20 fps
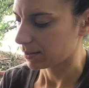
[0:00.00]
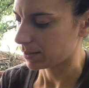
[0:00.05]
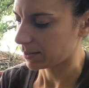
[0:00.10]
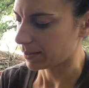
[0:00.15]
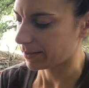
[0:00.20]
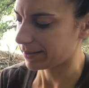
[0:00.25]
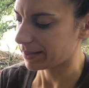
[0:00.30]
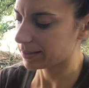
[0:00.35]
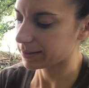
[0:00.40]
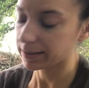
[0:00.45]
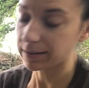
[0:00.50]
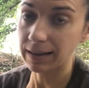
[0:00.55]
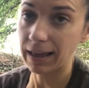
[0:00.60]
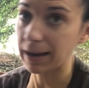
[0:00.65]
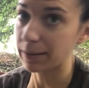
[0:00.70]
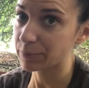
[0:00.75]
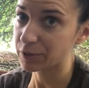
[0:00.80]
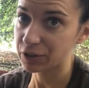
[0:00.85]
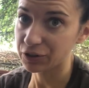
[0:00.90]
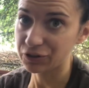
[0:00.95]
And these
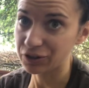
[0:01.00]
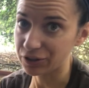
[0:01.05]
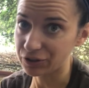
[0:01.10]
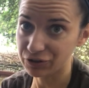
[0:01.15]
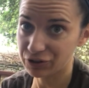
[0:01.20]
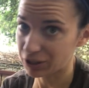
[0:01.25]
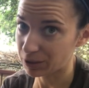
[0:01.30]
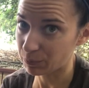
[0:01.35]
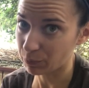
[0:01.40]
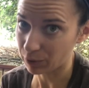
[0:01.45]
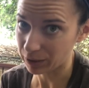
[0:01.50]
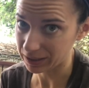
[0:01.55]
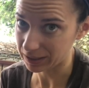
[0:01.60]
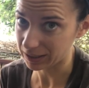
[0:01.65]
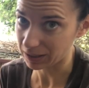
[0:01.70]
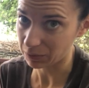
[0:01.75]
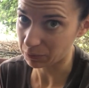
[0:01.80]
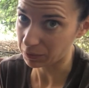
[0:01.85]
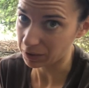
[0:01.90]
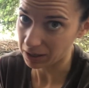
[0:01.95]
clamps are just cheap ones
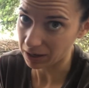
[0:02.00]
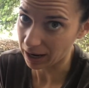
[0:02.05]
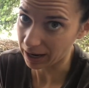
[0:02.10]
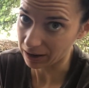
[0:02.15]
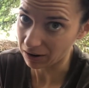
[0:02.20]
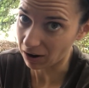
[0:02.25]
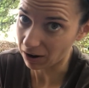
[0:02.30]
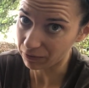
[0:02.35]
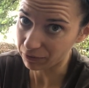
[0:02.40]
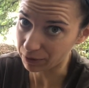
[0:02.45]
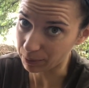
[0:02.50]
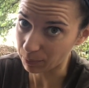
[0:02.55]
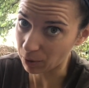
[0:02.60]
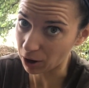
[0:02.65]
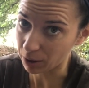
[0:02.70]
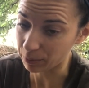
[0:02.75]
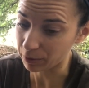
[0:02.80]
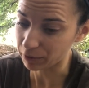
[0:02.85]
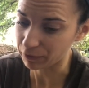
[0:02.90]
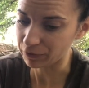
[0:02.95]
that I got from
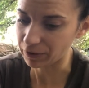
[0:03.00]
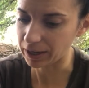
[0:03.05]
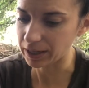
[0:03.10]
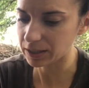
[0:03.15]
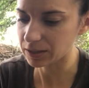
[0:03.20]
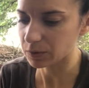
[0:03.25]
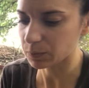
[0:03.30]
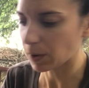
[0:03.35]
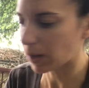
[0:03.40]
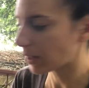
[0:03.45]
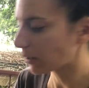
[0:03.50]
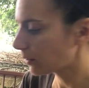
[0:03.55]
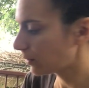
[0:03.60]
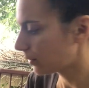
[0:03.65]
Harbor Freight as well.